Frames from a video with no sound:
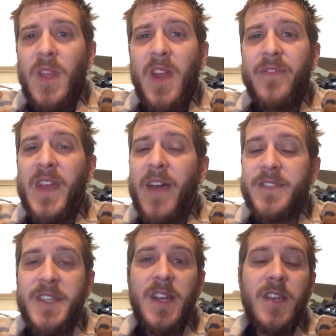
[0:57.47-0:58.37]
and if you
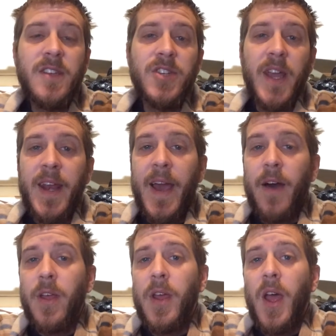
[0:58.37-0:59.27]
haven't seen it, you can check it
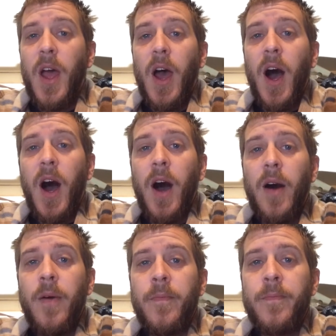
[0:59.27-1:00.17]
out.
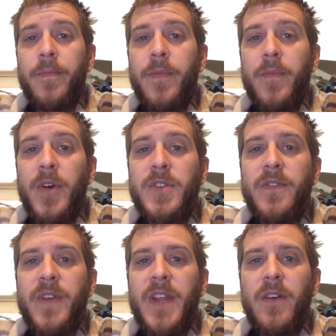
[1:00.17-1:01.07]

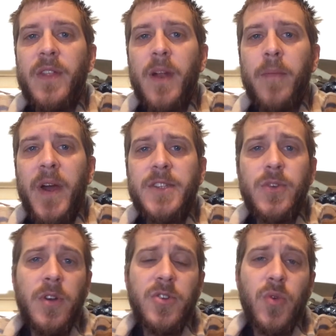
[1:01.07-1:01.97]
Posted the video that I'm buying
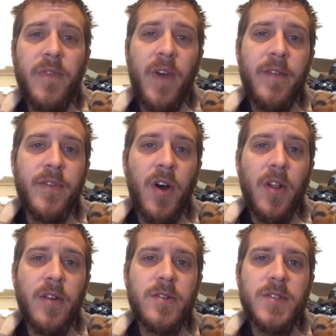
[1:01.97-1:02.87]

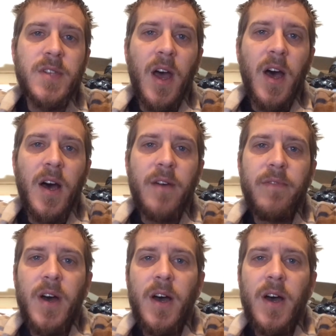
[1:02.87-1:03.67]
$225 of